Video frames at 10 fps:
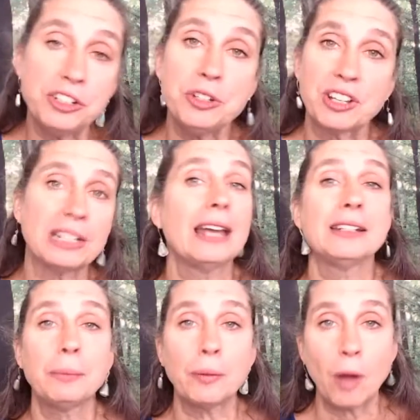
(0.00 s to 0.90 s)
You're going to end
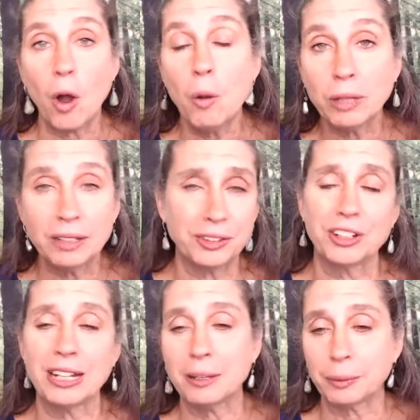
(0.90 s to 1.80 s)
up homeless, or you're
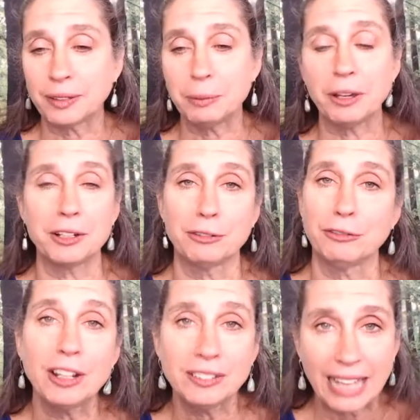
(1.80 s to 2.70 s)
going to end up sleeping on your
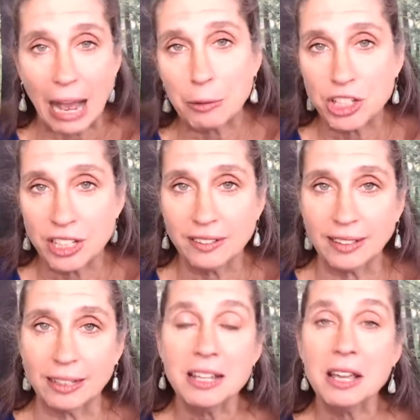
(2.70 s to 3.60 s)
friends' couches
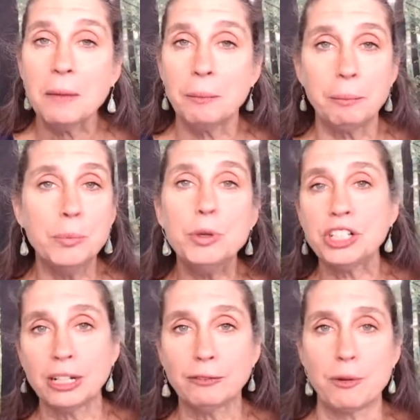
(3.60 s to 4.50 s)
and
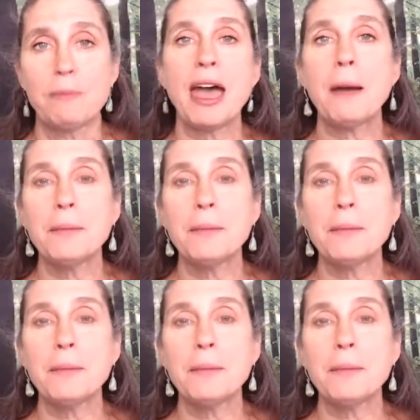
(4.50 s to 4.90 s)
mooching from them.